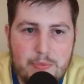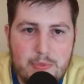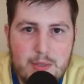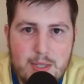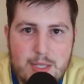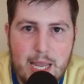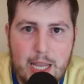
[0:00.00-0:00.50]

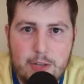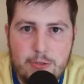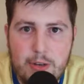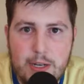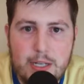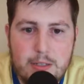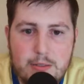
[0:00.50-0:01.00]

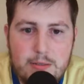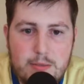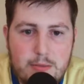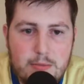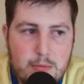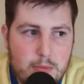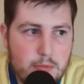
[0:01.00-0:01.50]
second-rate
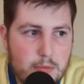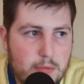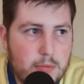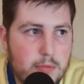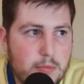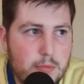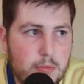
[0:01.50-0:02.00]

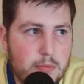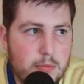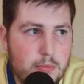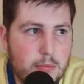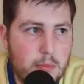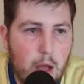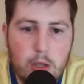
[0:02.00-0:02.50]

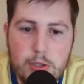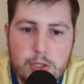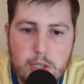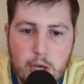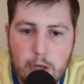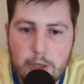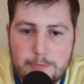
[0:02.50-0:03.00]

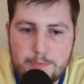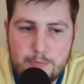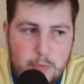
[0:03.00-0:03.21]
all-star.